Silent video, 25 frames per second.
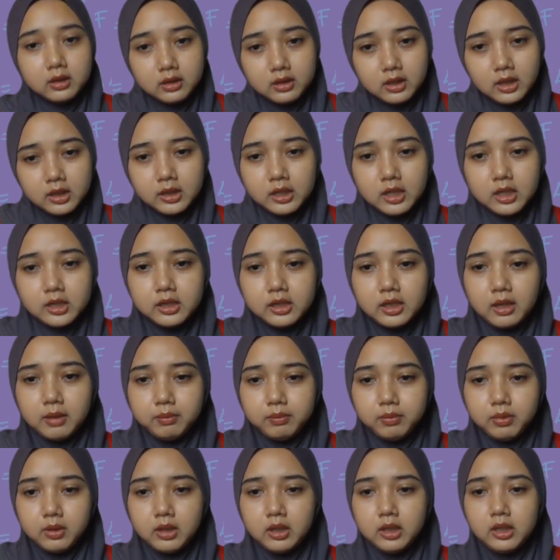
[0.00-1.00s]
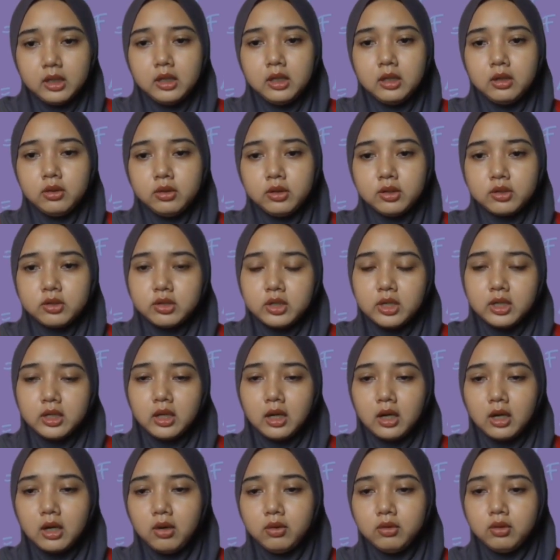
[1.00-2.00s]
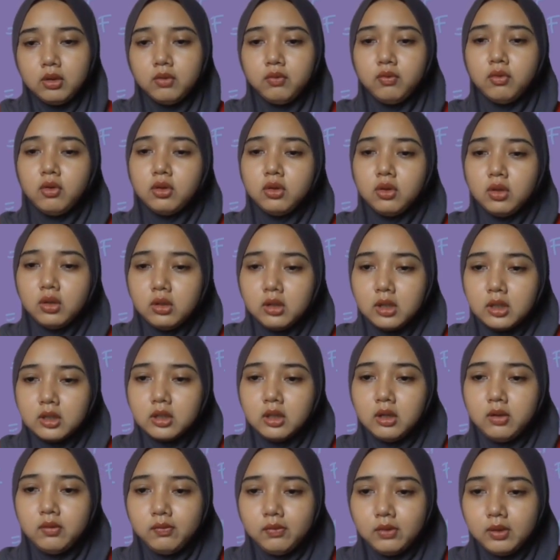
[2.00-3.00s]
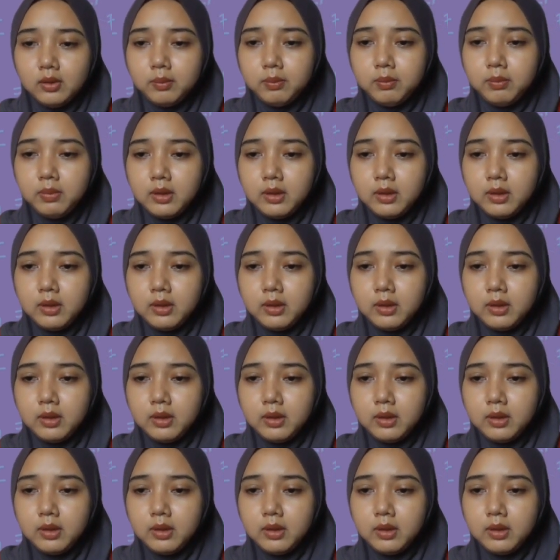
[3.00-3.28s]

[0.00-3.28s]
This example illustrates how the photoelectric effect